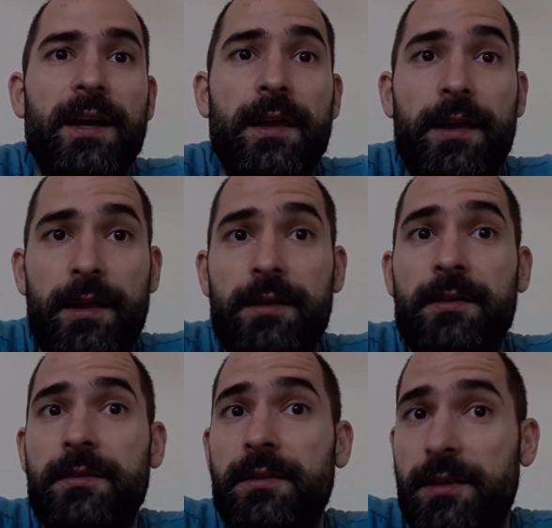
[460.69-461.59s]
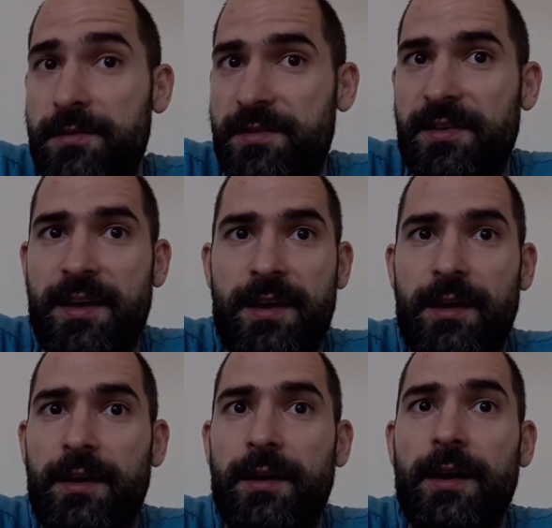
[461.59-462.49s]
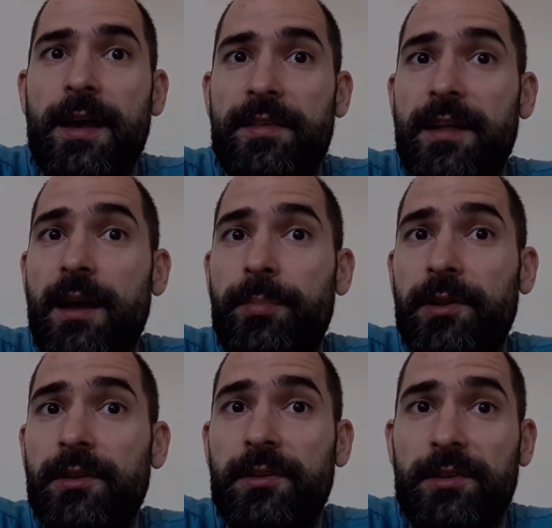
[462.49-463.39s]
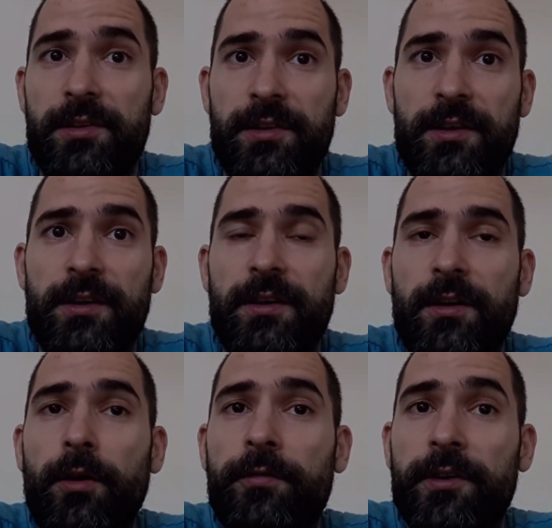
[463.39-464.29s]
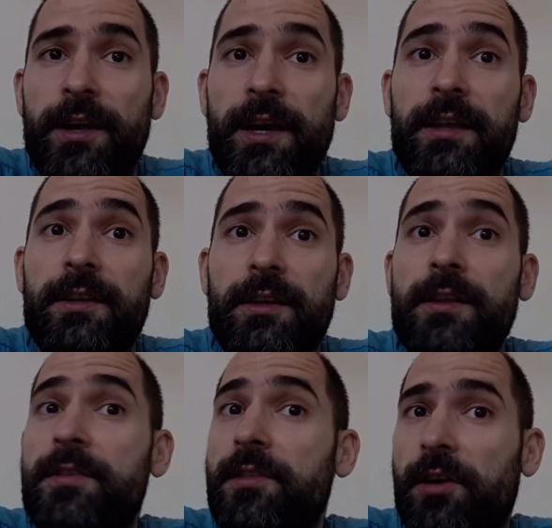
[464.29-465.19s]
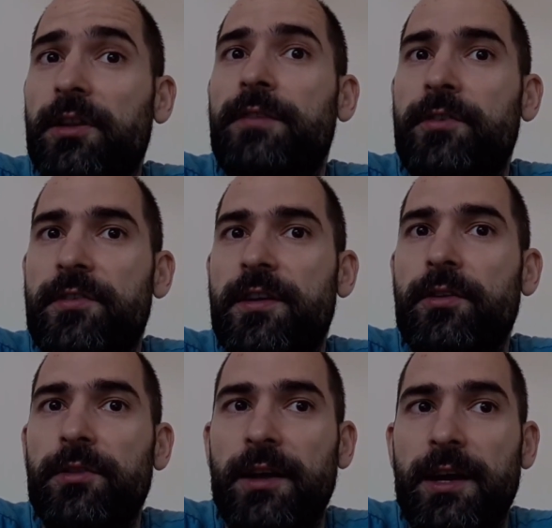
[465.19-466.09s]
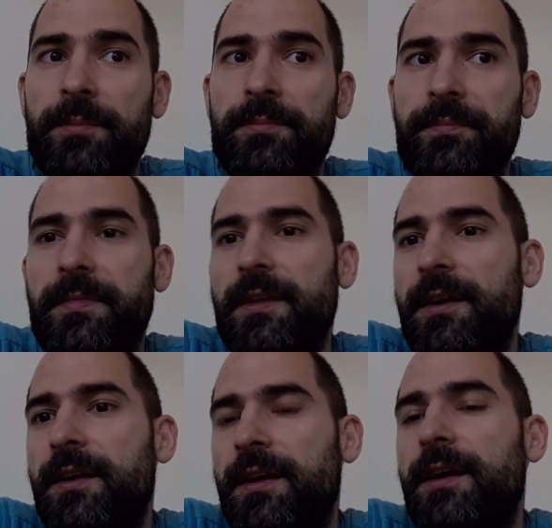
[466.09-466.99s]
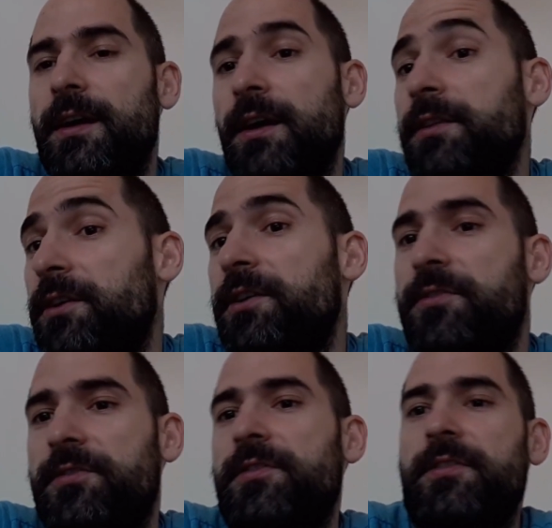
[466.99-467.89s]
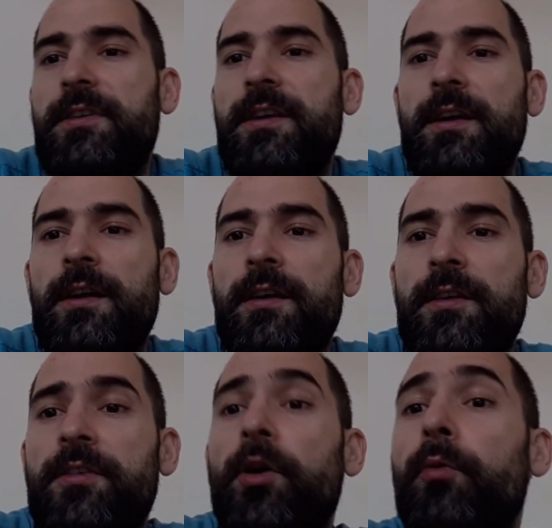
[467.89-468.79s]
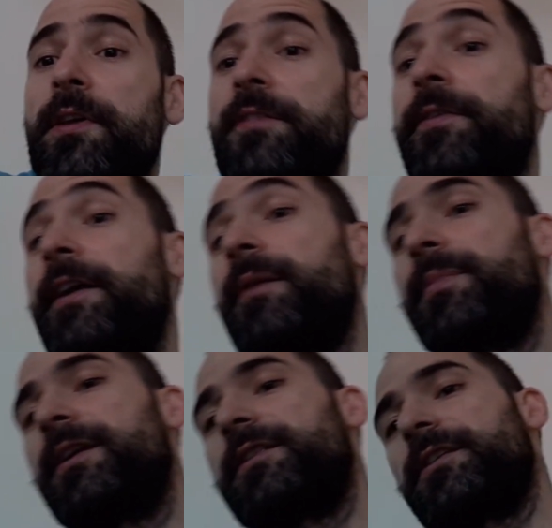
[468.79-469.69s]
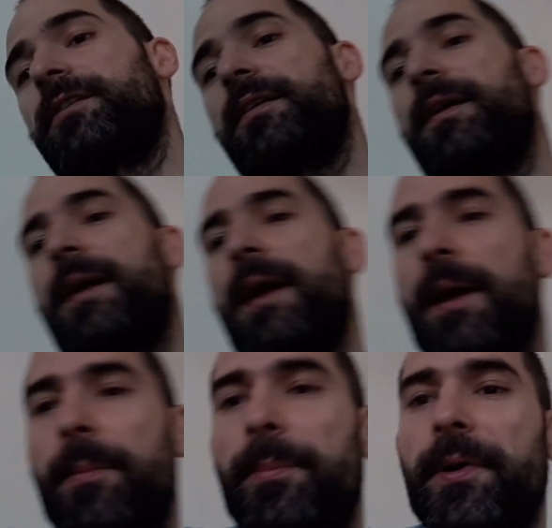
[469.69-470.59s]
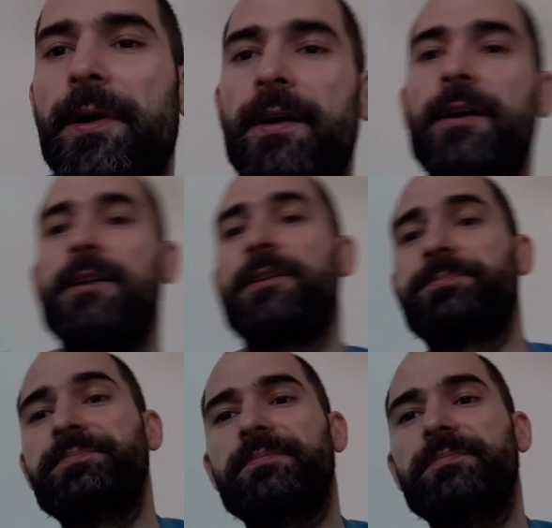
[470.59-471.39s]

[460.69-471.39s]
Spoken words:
Again, this hasn't happened overnight, and it's not every single time. There's always a variability, but